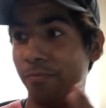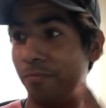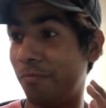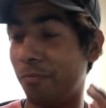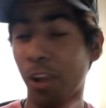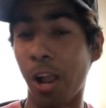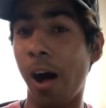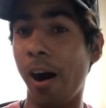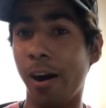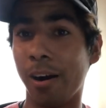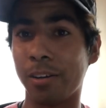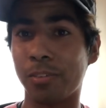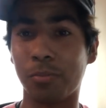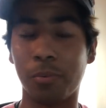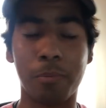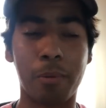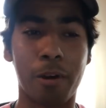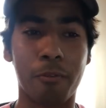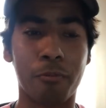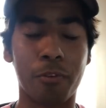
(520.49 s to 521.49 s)
vlogs
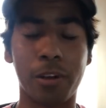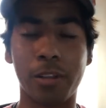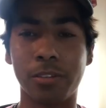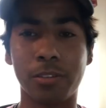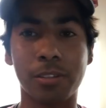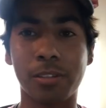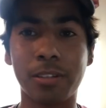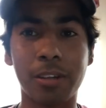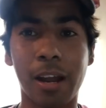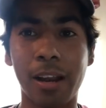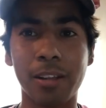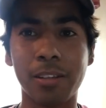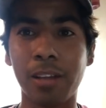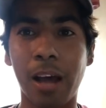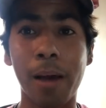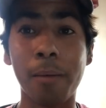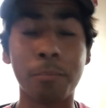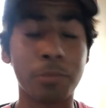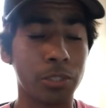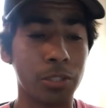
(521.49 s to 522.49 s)
with my friends.
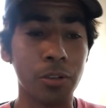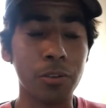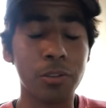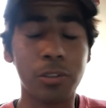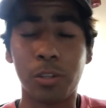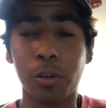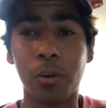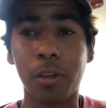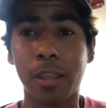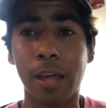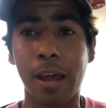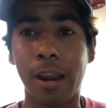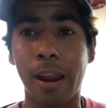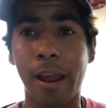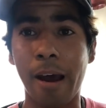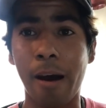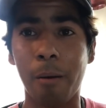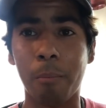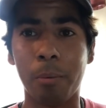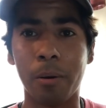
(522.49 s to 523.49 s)
I'm still doing that
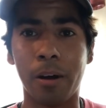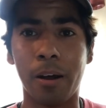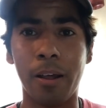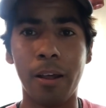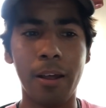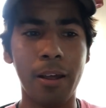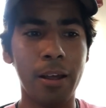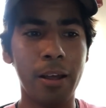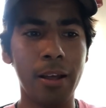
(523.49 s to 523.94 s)
now, but